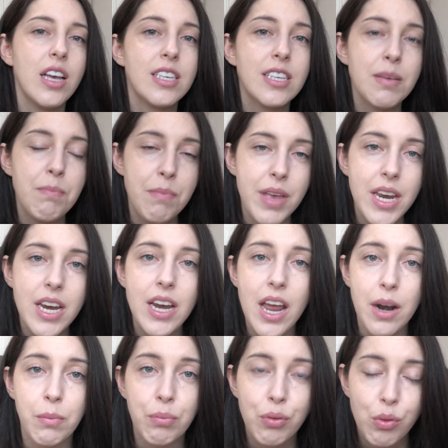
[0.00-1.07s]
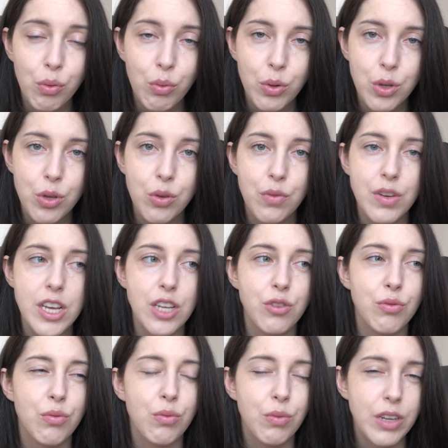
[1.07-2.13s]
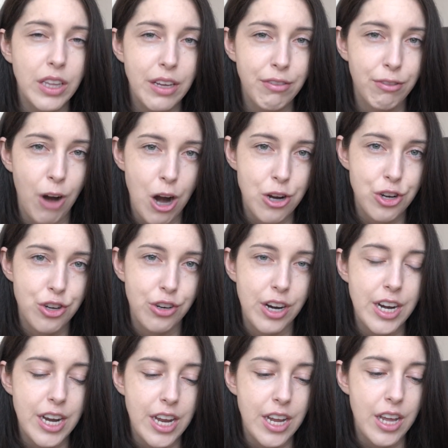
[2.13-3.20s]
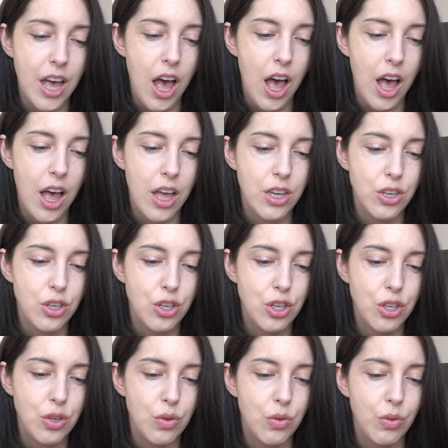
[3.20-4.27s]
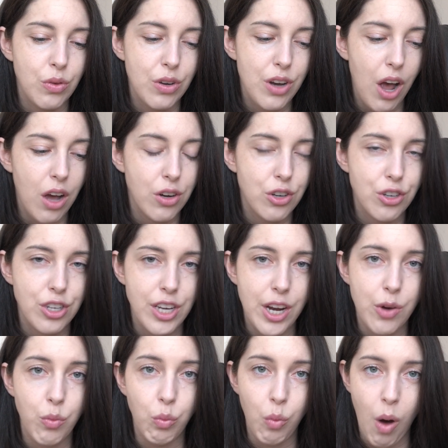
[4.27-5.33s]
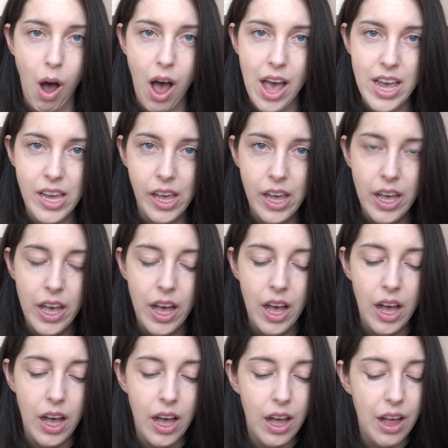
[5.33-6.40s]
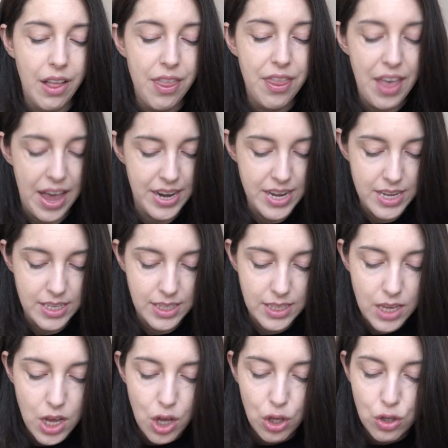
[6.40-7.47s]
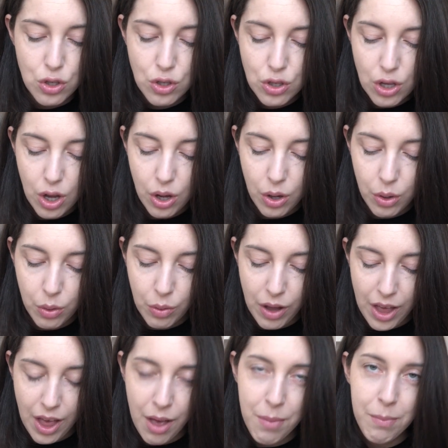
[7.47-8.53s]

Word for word: submitted and approved. It's really frustrating uh, to not understand why uh, that is. So uh,